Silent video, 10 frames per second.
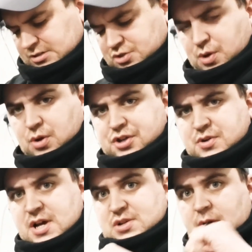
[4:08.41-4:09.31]
So what you want to
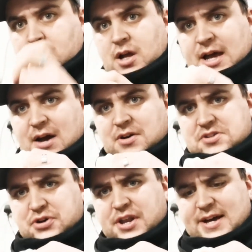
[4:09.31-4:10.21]
do is you want to work it out
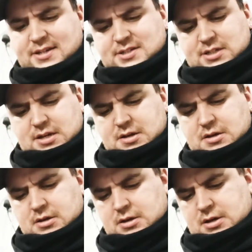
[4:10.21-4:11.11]
into a nice
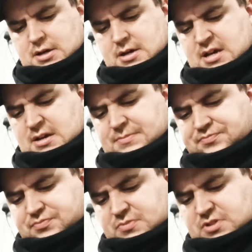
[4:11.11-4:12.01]

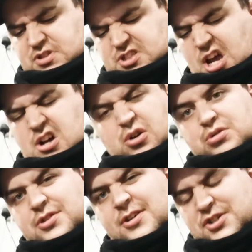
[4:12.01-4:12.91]
circle
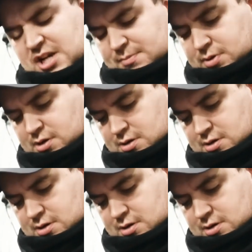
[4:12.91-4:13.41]
sort of shape.